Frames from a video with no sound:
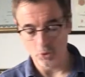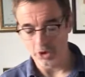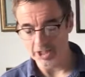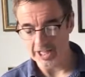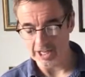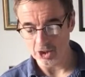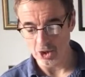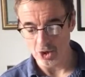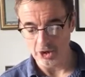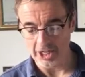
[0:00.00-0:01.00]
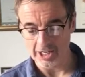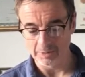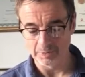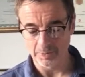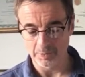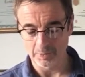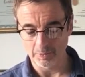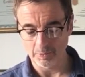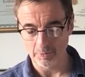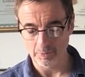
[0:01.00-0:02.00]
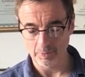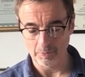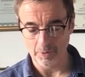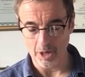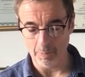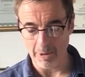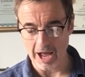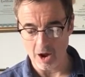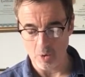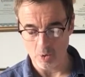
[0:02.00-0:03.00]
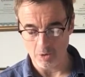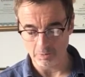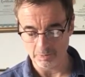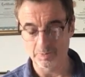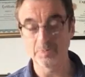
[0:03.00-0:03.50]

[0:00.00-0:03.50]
we're going to start talking about